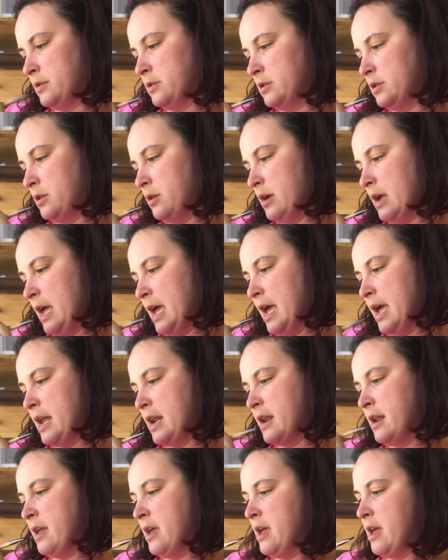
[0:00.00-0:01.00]
So again,
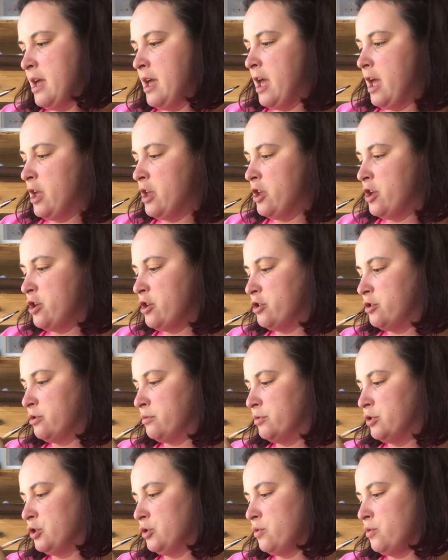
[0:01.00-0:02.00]
and you can do them
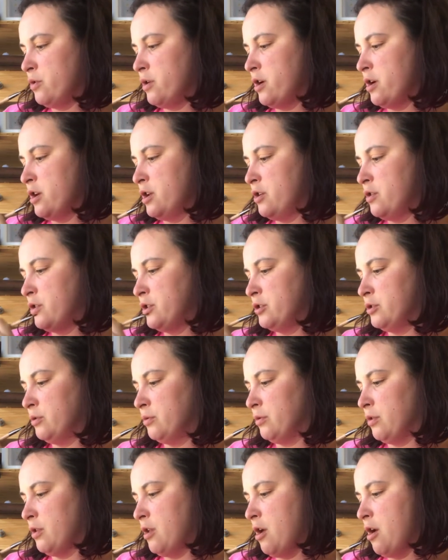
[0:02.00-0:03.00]
short, you can do
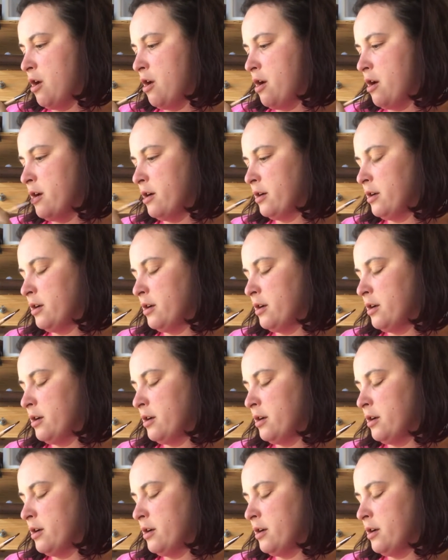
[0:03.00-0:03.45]
long.